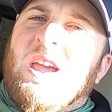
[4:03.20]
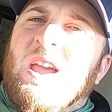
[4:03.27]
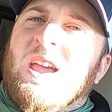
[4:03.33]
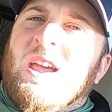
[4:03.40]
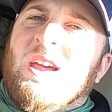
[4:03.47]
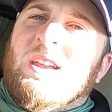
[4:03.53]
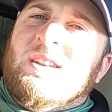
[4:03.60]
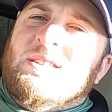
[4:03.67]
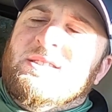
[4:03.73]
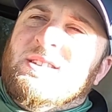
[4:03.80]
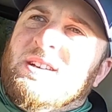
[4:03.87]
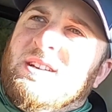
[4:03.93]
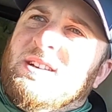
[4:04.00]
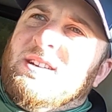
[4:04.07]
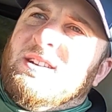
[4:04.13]
And
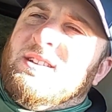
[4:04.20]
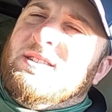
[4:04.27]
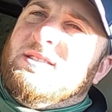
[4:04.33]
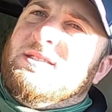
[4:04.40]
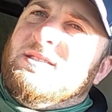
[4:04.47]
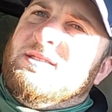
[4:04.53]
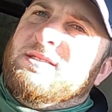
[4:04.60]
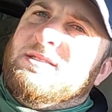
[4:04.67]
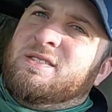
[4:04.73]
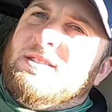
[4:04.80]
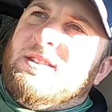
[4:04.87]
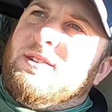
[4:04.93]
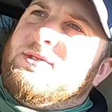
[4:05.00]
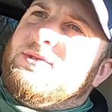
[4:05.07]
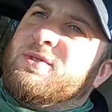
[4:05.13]

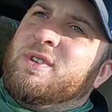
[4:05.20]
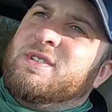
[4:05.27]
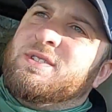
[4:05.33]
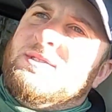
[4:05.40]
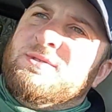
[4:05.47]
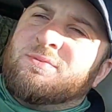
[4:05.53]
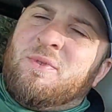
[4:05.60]
there's reasons